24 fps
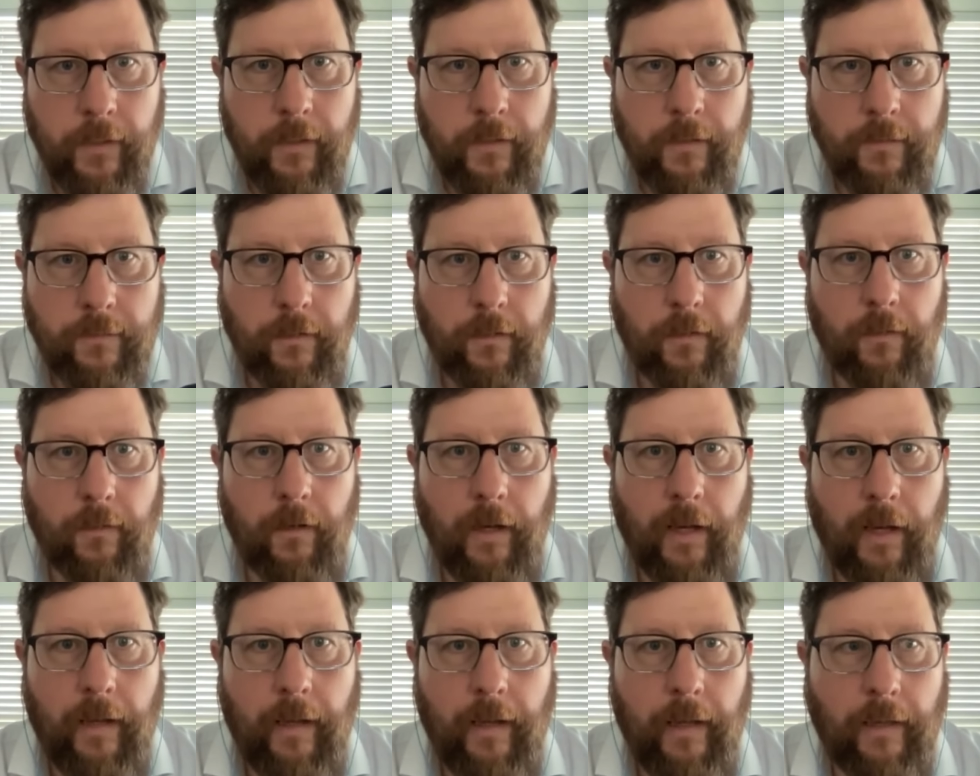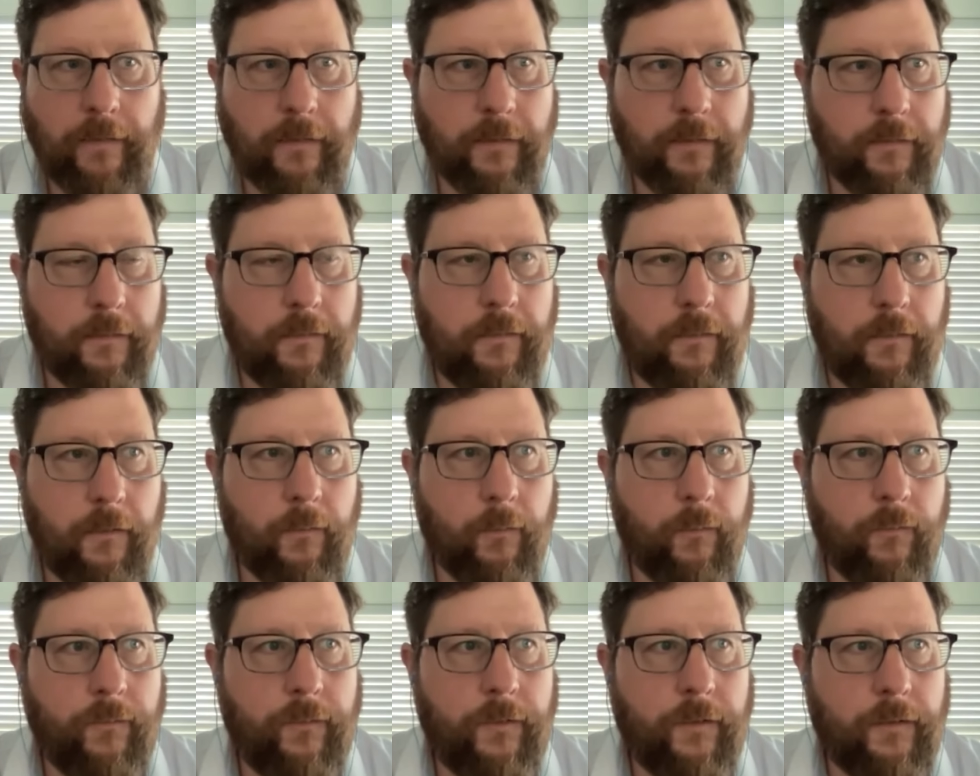So I just, you
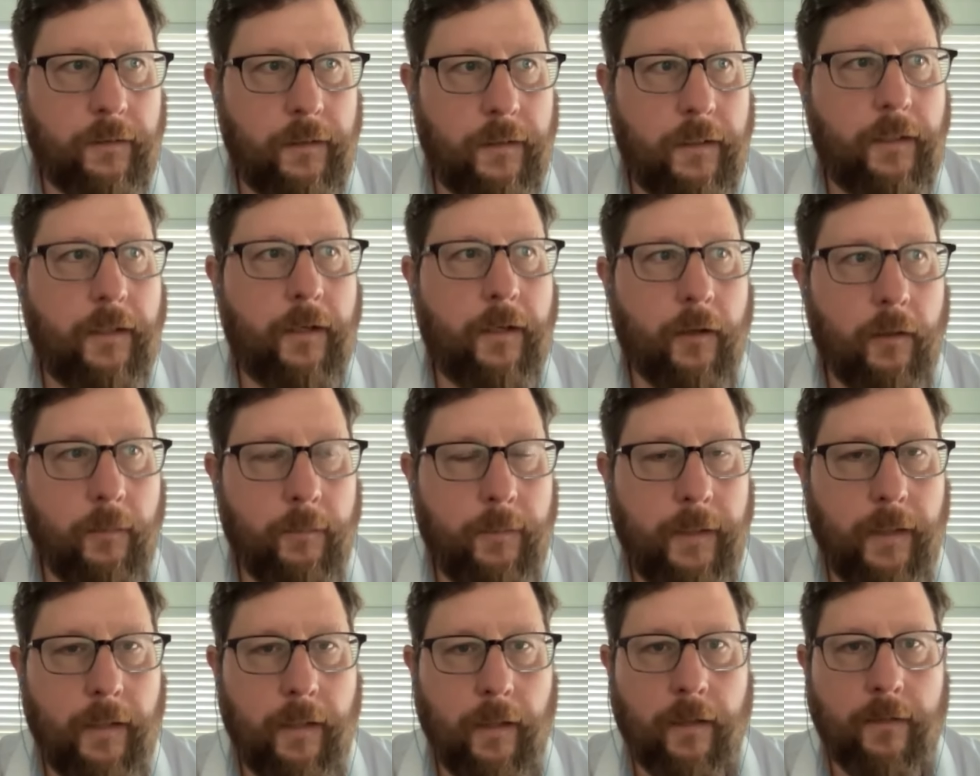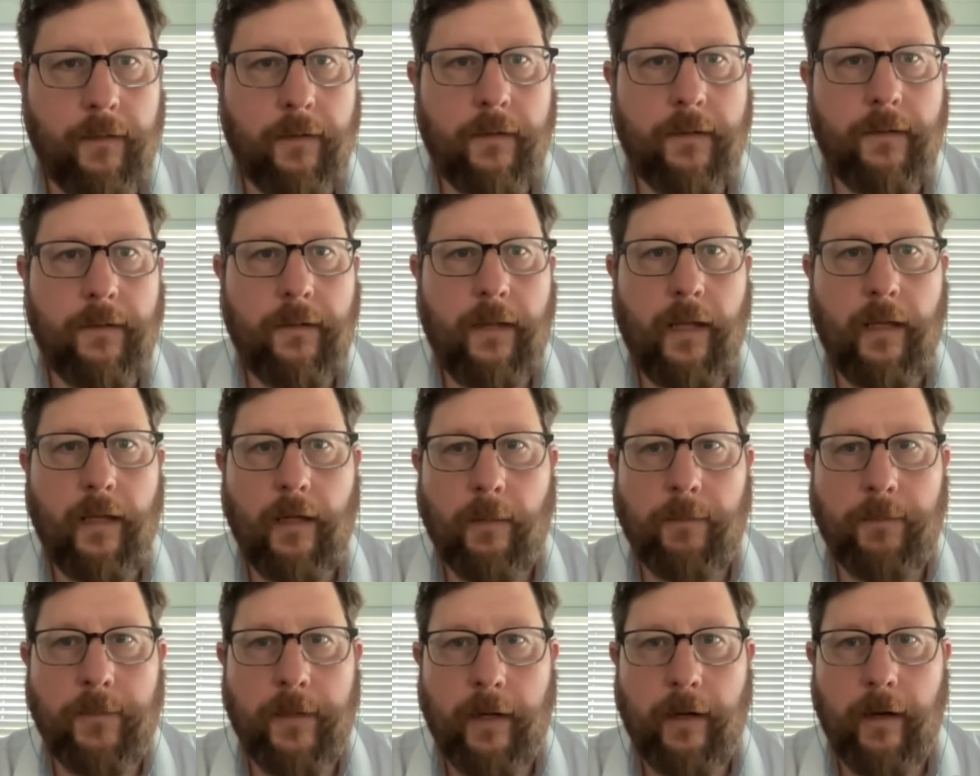know, to see Kirby and others stand
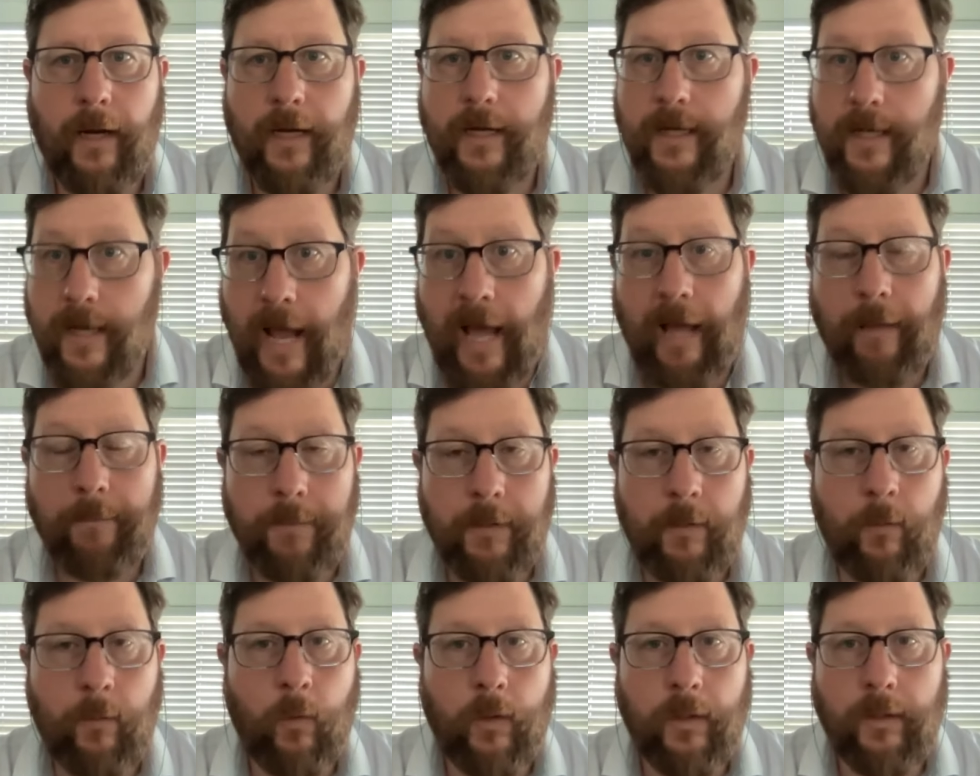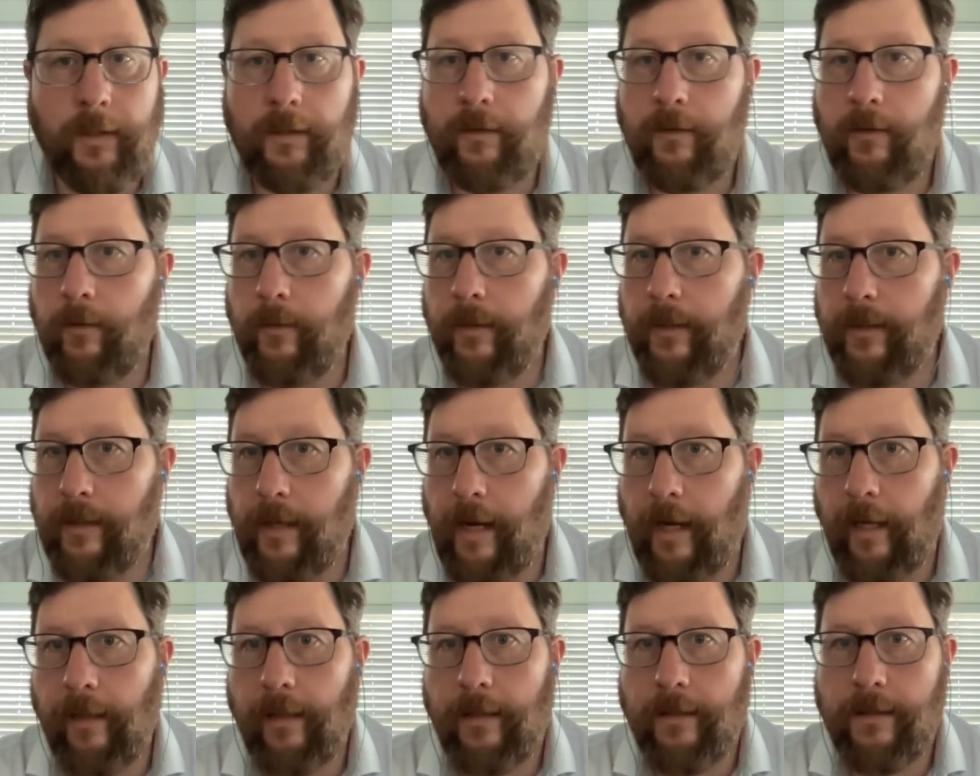up there and not be willing to
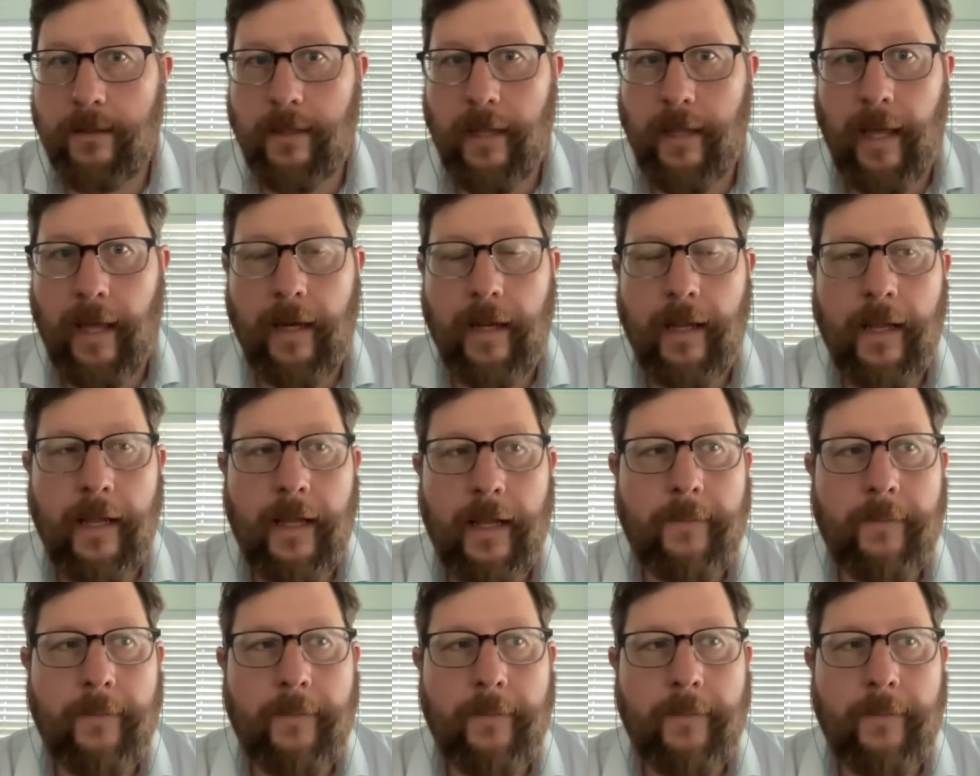acknowledge that,